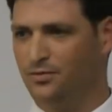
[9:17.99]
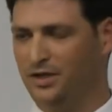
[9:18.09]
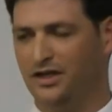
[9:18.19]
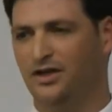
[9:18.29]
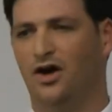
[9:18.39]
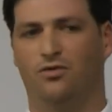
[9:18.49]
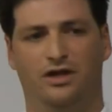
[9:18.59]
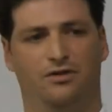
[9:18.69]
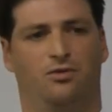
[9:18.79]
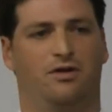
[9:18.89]
We didn't know,
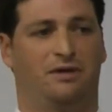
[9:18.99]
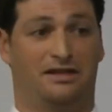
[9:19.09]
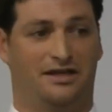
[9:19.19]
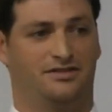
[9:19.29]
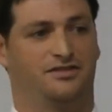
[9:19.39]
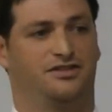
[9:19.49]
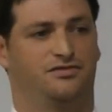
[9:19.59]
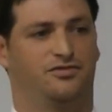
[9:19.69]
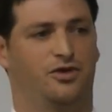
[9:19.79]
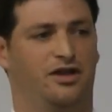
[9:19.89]
we didn't want to make that
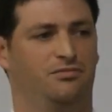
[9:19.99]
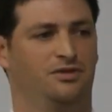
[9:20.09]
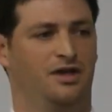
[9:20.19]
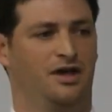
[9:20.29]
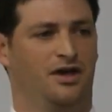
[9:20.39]
decision for them,